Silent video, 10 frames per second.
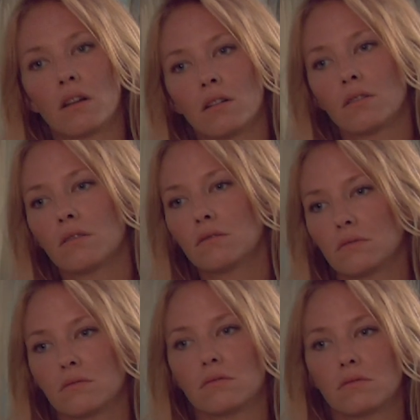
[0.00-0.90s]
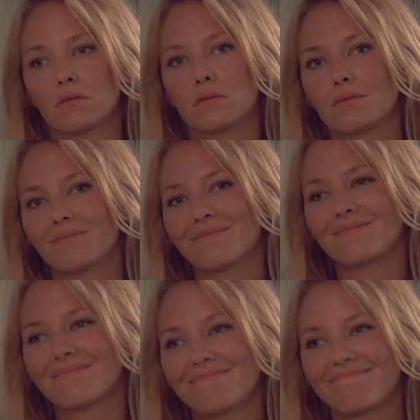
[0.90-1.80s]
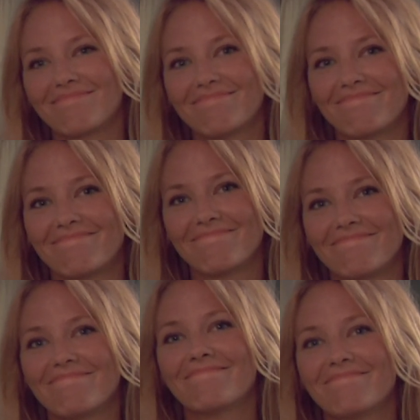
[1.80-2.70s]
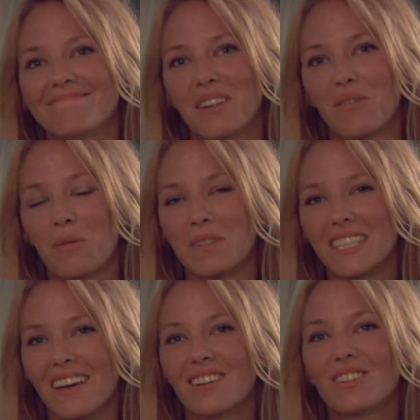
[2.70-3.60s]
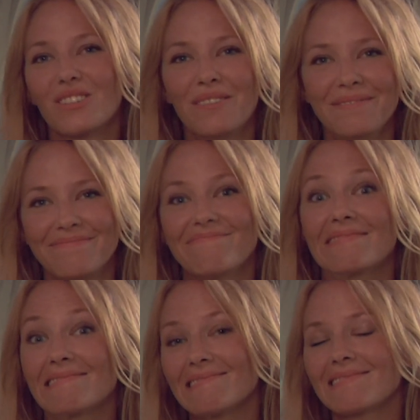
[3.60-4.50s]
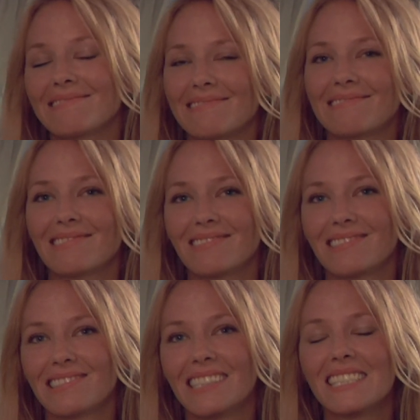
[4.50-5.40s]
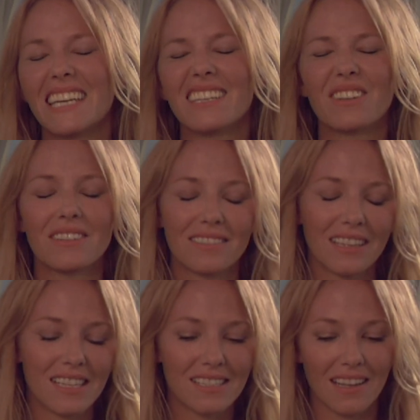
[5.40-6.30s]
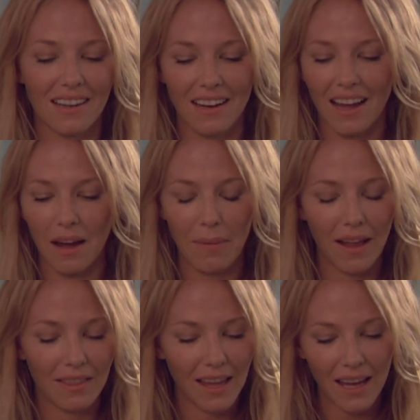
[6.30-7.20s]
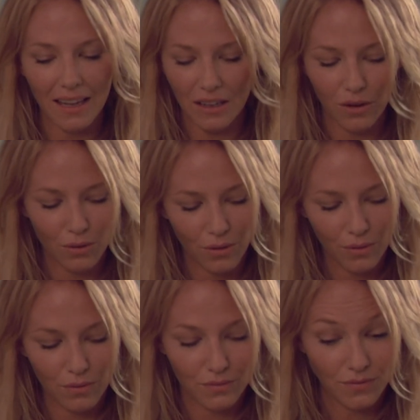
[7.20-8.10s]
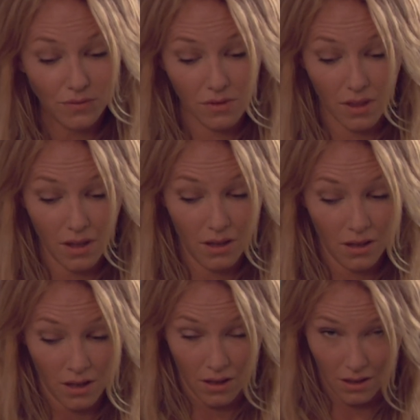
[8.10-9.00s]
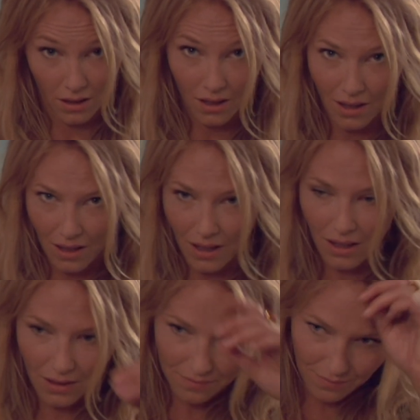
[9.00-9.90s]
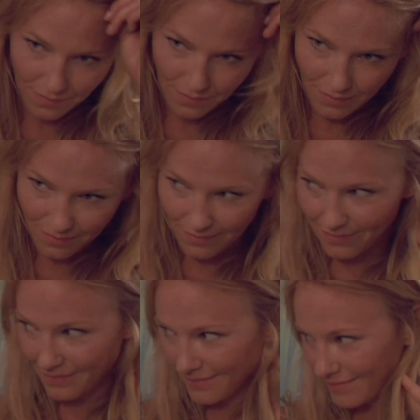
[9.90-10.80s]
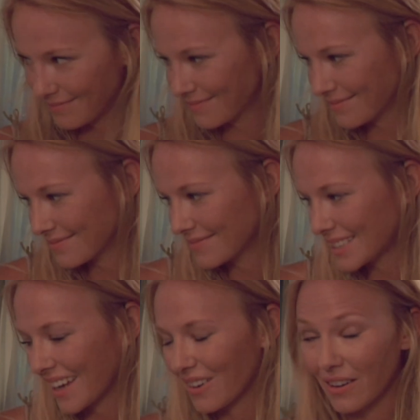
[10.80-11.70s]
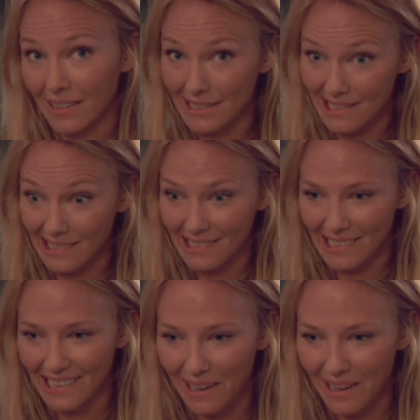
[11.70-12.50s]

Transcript: as Courtney, I mean, she was on All My Children when we cast her, but, you know, then went on to lead a number of shows, and then eventually, of course, enjoyed like a decade on Law & Order in a very, very public